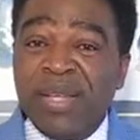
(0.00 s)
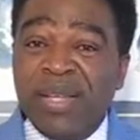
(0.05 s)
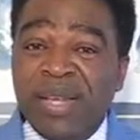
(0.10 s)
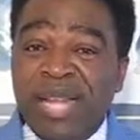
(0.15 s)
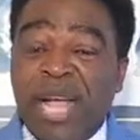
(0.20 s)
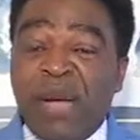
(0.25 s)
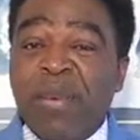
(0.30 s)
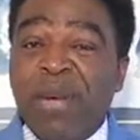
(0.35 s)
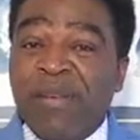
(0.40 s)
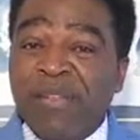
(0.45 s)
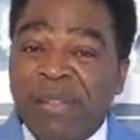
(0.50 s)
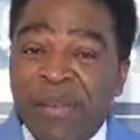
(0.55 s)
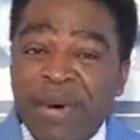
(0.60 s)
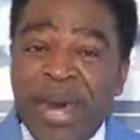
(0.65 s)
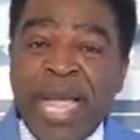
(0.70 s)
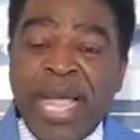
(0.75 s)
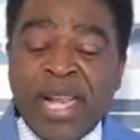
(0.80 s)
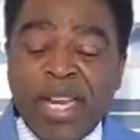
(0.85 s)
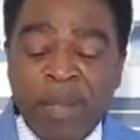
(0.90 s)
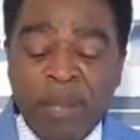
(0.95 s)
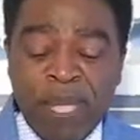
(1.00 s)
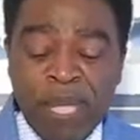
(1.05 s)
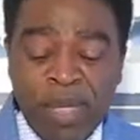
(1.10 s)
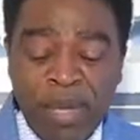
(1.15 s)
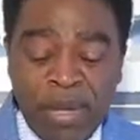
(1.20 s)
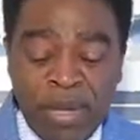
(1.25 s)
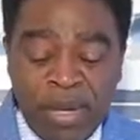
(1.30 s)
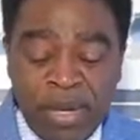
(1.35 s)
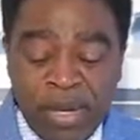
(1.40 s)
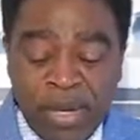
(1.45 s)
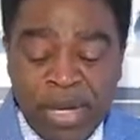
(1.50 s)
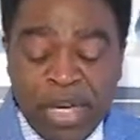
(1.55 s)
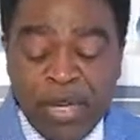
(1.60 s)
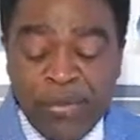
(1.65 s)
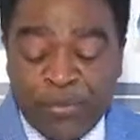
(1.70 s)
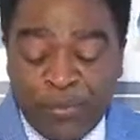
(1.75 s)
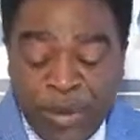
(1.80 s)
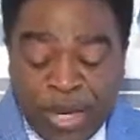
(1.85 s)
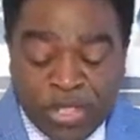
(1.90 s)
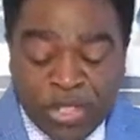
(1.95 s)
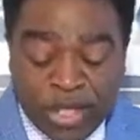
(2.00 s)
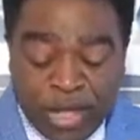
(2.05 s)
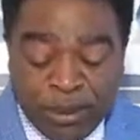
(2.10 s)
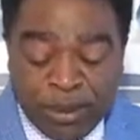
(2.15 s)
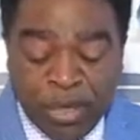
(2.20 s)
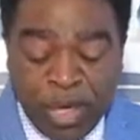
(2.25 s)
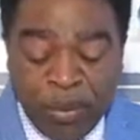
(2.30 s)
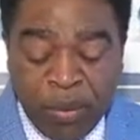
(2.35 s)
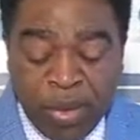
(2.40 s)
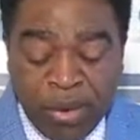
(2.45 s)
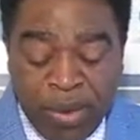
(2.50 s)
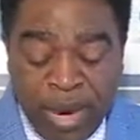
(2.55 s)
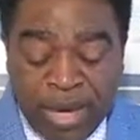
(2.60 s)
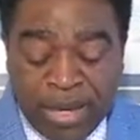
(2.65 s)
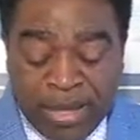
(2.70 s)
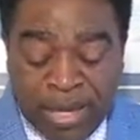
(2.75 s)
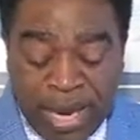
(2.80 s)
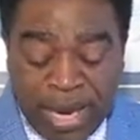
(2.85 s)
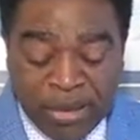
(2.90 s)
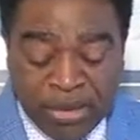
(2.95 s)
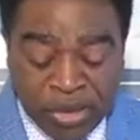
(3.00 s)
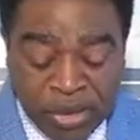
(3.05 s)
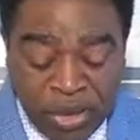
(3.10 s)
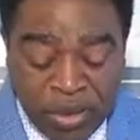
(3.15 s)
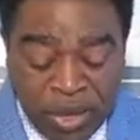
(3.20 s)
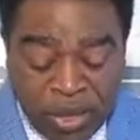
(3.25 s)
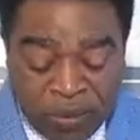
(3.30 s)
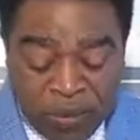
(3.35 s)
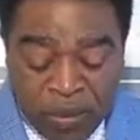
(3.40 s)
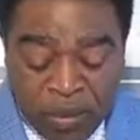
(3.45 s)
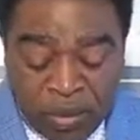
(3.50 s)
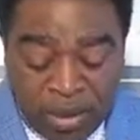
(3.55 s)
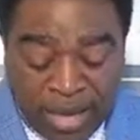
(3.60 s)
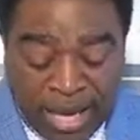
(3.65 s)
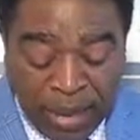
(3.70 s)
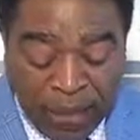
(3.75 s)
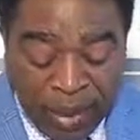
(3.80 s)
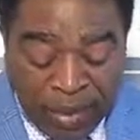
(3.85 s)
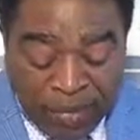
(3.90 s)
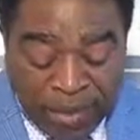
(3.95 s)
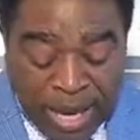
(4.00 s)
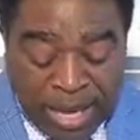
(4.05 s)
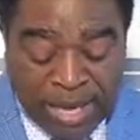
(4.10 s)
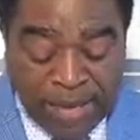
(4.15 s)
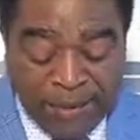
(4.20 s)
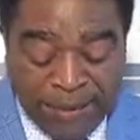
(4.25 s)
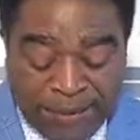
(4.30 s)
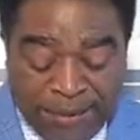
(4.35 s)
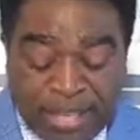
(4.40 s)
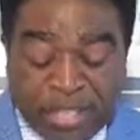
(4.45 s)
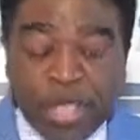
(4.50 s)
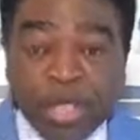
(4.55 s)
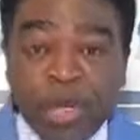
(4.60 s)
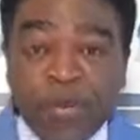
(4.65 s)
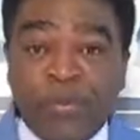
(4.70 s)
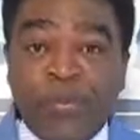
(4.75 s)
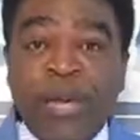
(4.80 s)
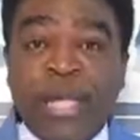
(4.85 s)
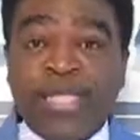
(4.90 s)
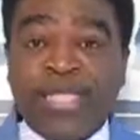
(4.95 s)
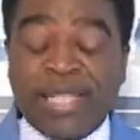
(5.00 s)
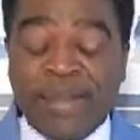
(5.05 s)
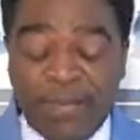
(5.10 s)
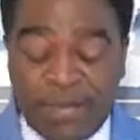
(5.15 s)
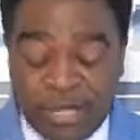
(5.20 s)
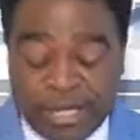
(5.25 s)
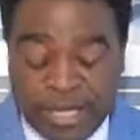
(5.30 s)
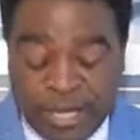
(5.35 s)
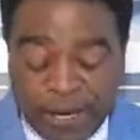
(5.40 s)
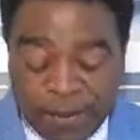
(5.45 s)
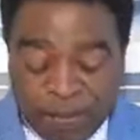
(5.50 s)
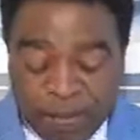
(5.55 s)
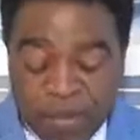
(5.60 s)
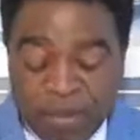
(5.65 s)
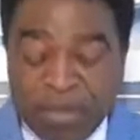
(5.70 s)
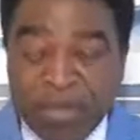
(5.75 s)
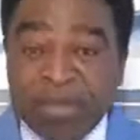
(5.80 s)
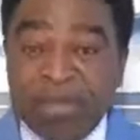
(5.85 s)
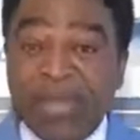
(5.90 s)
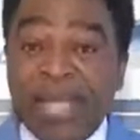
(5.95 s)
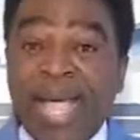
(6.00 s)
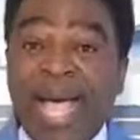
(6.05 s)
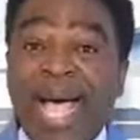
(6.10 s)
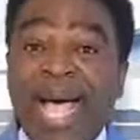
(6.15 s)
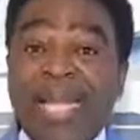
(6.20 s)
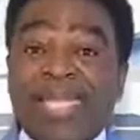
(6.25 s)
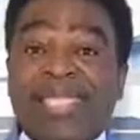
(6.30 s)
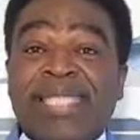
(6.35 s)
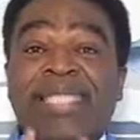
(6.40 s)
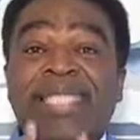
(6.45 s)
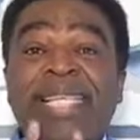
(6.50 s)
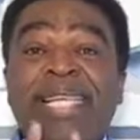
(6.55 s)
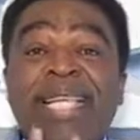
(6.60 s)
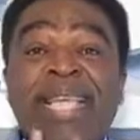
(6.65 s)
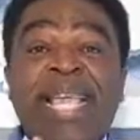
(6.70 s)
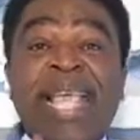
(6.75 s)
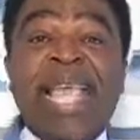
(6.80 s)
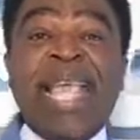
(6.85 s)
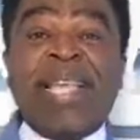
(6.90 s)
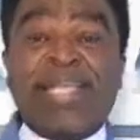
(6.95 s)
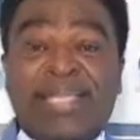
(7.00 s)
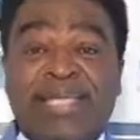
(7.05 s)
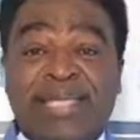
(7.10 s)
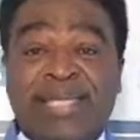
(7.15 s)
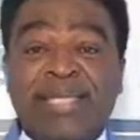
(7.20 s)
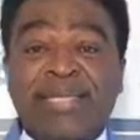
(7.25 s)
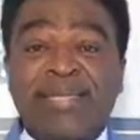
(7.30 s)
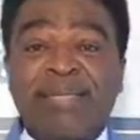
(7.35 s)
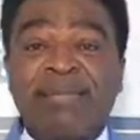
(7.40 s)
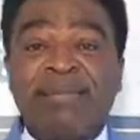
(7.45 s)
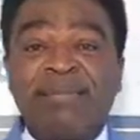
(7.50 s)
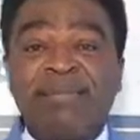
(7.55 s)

like we have read in the first scripture we read now, sorry, like we have read in First John 4 and 17, as he is,